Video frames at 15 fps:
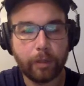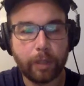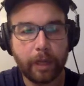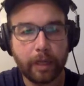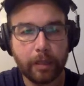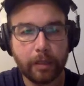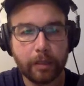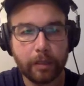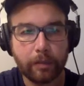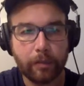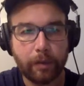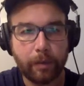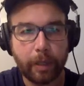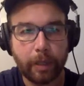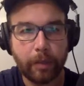analysis
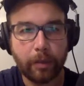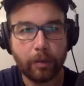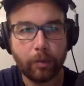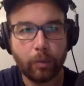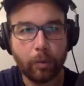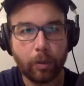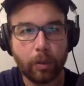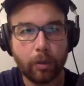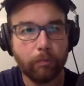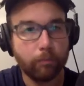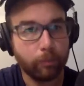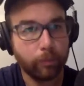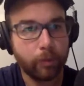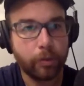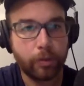from it or
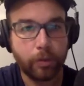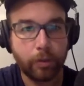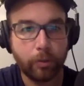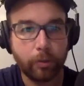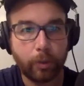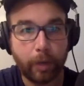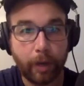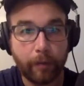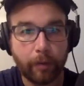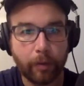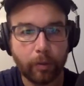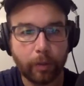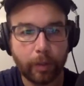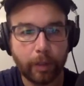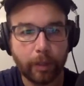do whatever with